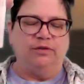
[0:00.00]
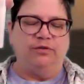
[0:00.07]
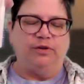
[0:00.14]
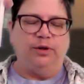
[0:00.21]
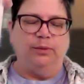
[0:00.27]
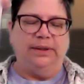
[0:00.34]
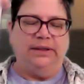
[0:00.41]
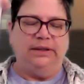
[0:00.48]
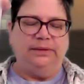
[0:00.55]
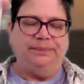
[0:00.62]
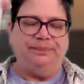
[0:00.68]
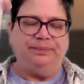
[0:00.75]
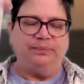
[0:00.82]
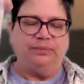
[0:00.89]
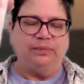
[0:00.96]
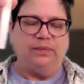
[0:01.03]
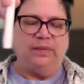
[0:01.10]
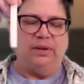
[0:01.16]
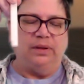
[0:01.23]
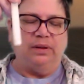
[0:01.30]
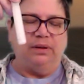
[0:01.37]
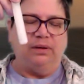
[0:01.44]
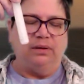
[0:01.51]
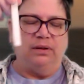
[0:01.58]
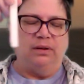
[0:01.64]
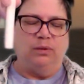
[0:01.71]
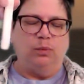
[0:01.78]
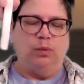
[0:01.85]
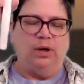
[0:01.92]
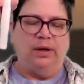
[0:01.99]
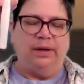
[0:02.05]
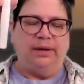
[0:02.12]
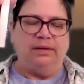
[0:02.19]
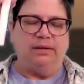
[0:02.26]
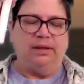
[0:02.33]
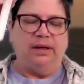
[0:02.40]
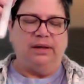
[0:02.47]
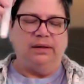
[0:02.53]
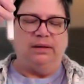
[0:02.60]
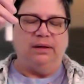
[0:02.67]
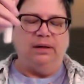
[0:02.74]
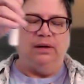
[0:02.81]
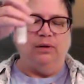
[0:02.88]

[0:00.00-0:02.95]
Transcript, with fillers: if you will, the, the wand that